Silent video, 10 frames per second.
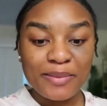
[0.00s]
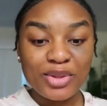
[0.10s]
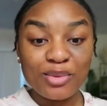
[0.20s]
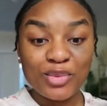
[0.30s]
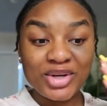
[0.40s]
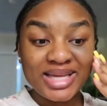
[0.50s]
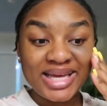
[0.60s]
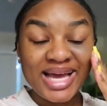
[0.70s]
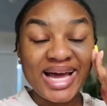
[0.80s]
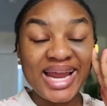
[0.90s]
in the
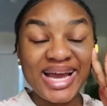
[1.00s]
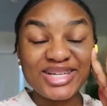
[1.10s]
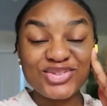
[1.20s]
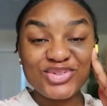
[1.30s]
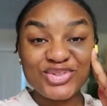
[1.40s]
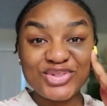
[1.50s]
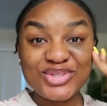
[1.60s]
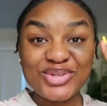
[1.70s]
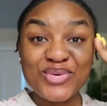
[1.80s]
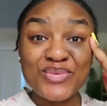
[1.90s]
morning and I
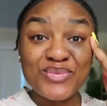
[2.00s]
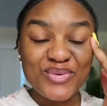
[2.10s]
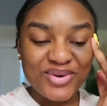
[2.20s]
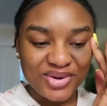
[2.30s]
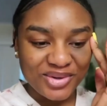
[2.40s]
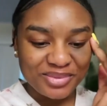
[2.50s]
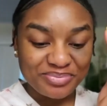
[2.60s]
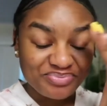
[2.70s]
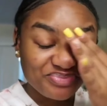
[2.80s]
just woke up.